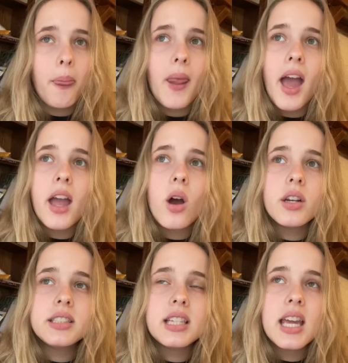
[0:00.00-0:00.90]

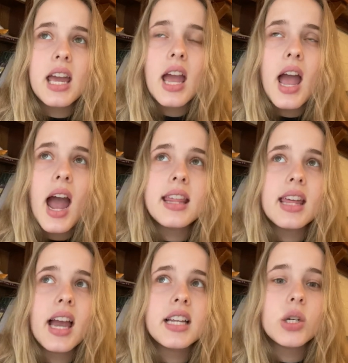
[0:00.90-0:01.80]
I
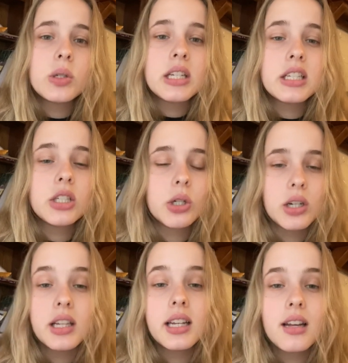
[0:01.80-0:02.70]
think I donated
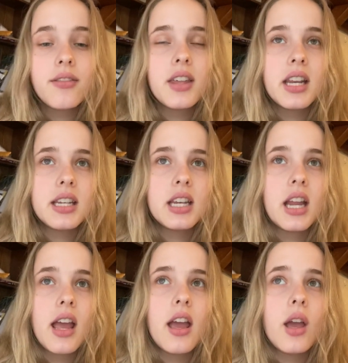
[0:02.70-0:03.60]
early enough that it
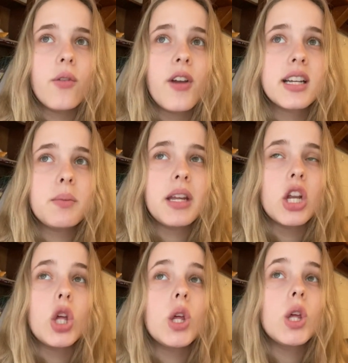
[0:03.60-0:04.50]
didn't affect me in
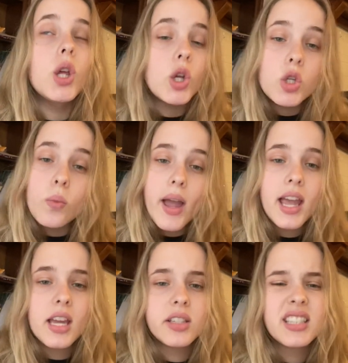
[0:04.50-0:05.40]
a huge way.
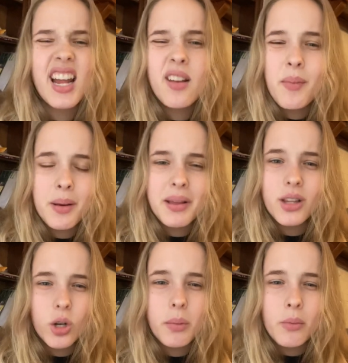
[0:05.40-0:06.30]
It just kind of made me a
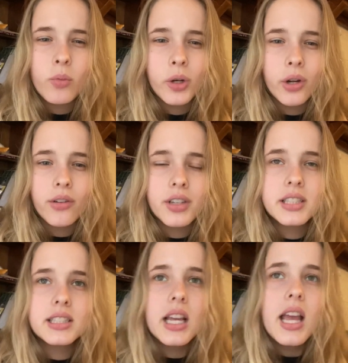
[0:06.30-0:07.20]
little bit more
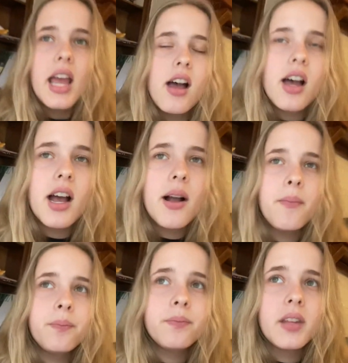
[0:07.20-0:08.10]
nervous,
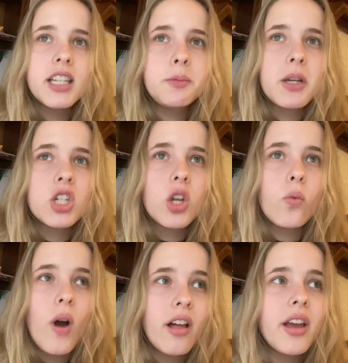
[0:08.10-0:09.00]
especially
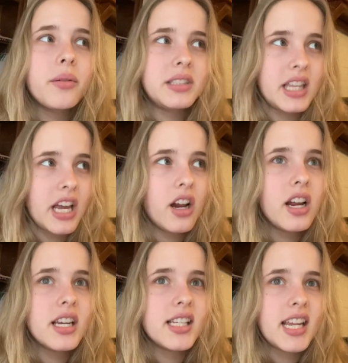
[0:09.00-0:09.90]
while I was there
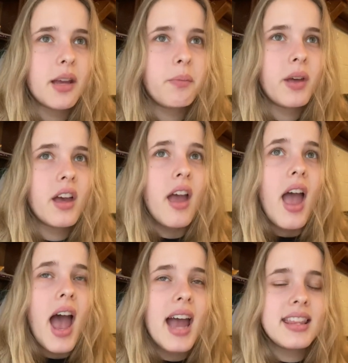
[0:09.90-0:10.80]
in Tampa.
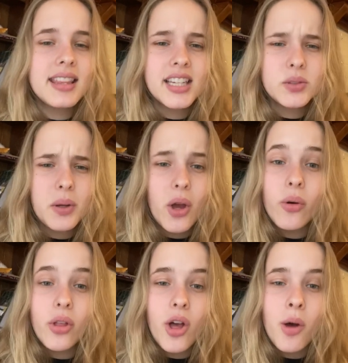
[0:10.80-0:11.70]
I think that's when
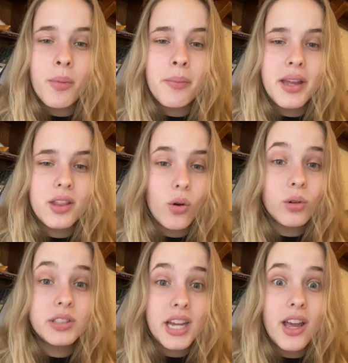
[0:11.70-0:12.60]
Oklahoma made the
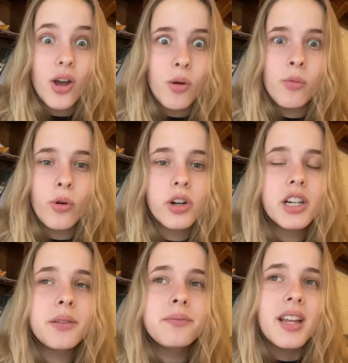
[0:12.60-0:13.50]
whole stay-at-home
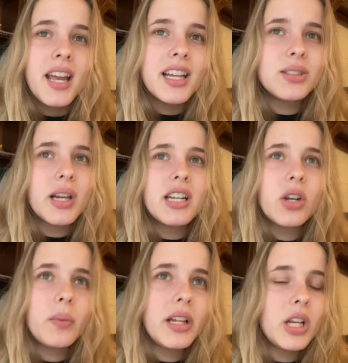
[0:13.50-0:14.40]
order, and so I
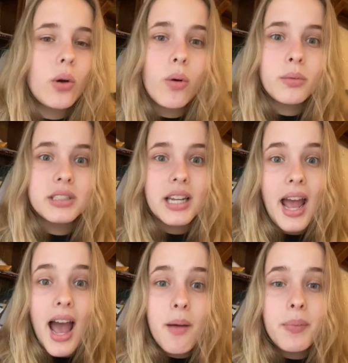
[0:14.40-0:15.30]
didn't really know what was going to
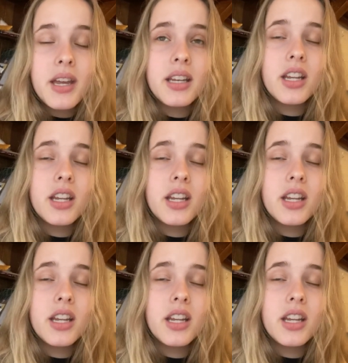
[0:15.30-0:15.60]
happen.